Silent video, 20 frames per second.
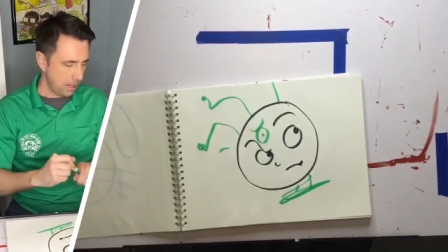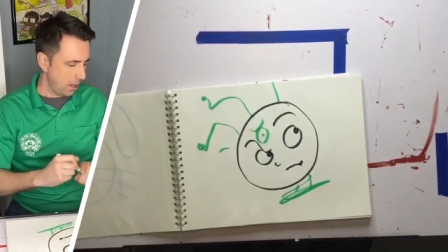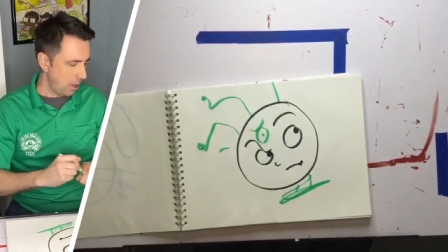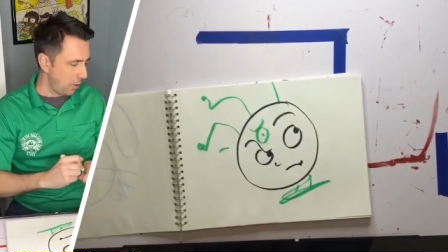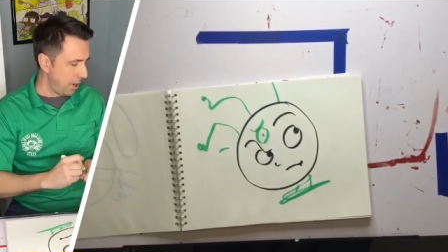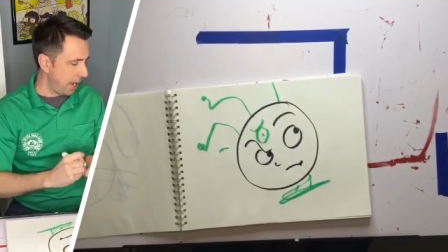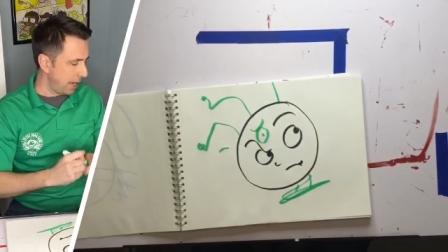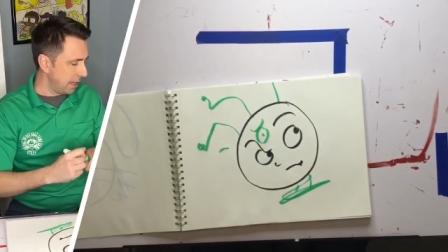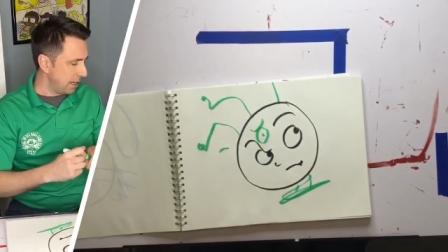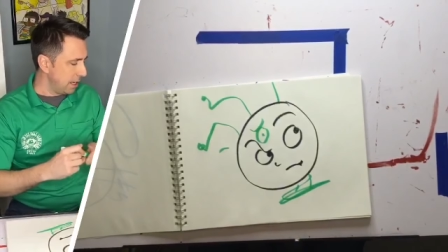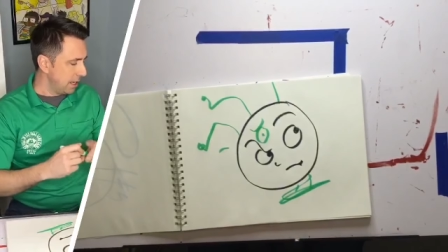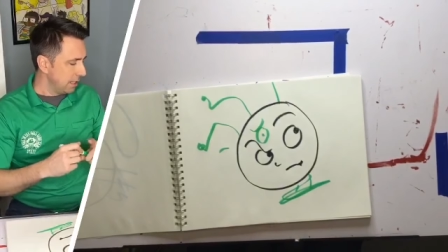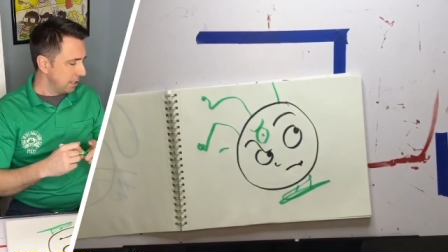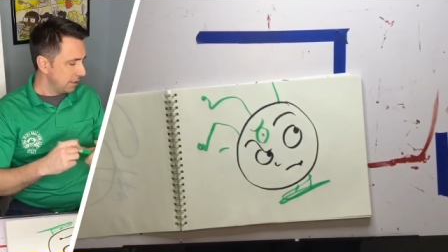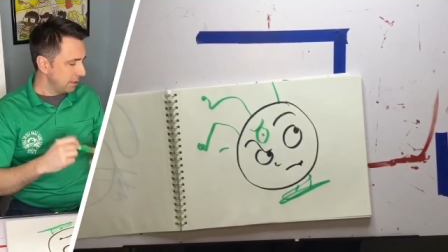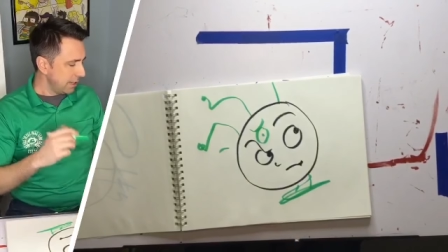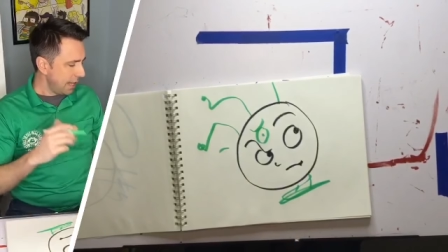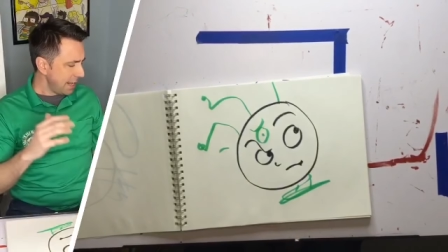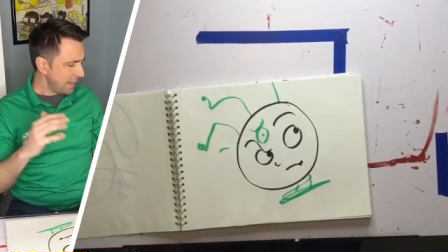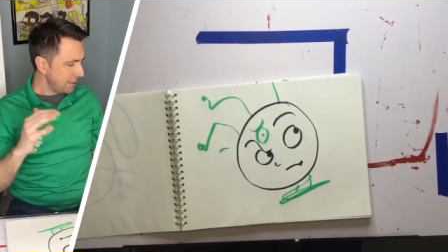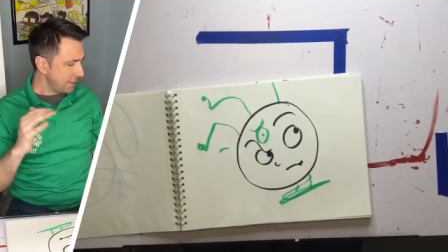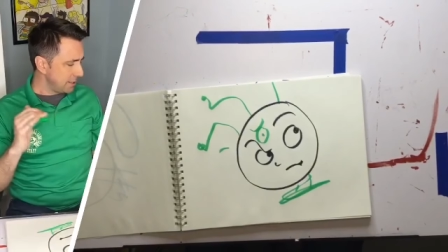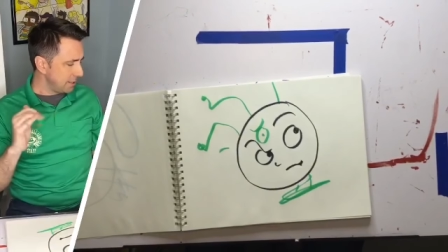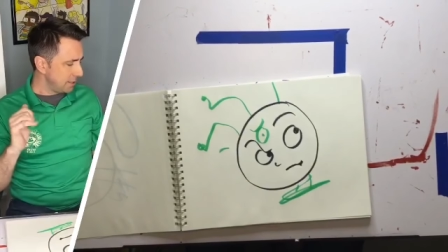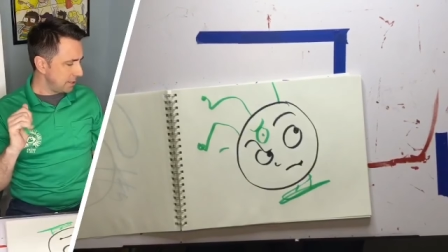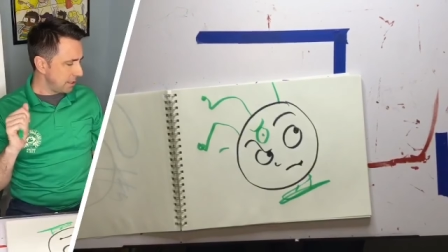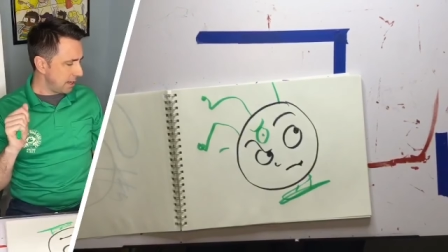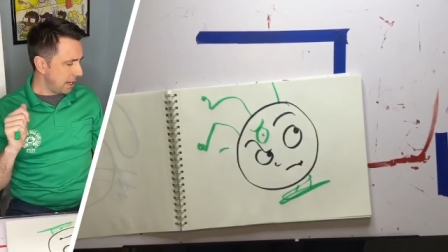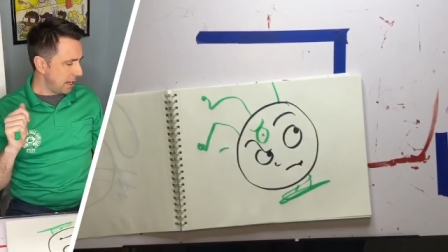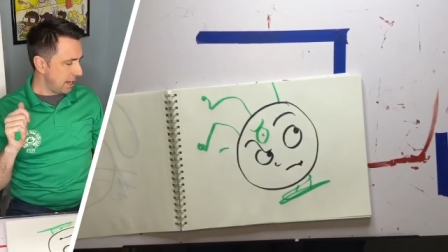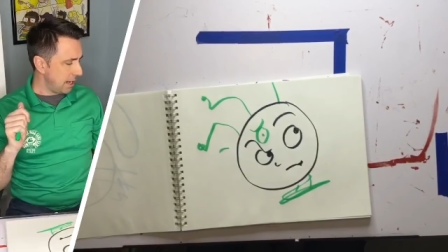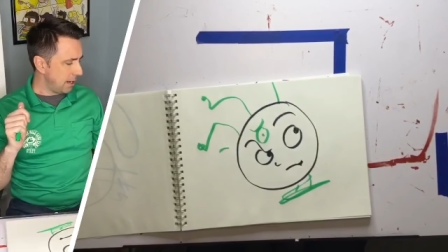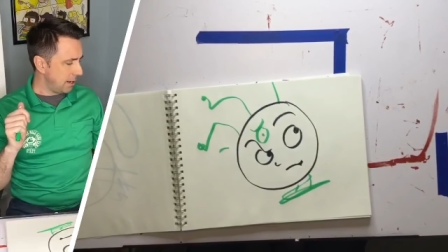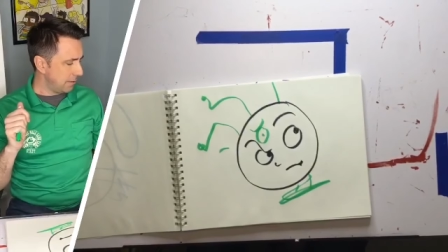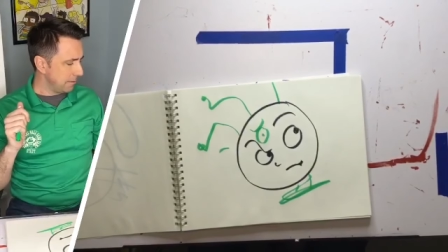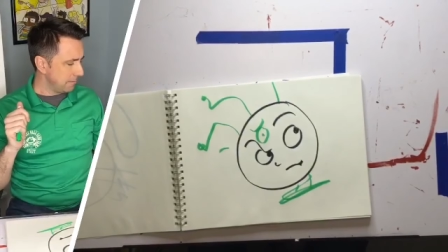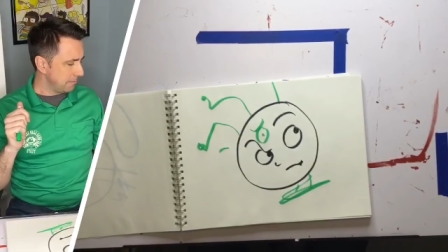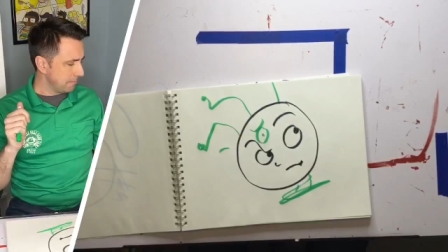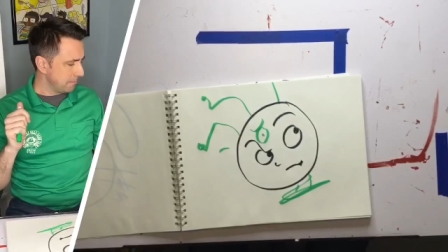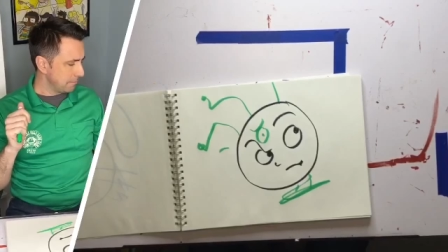Okay, let's
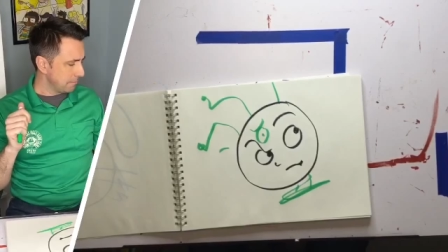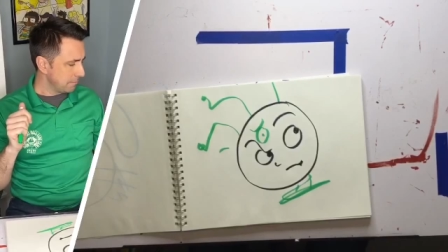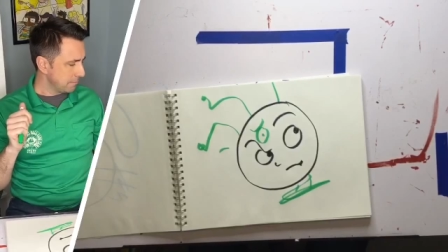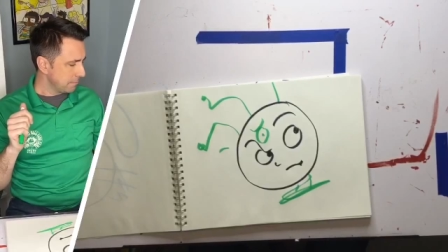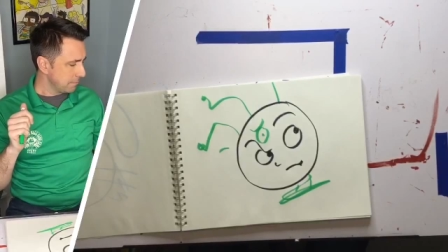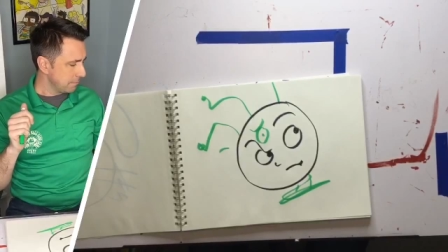um,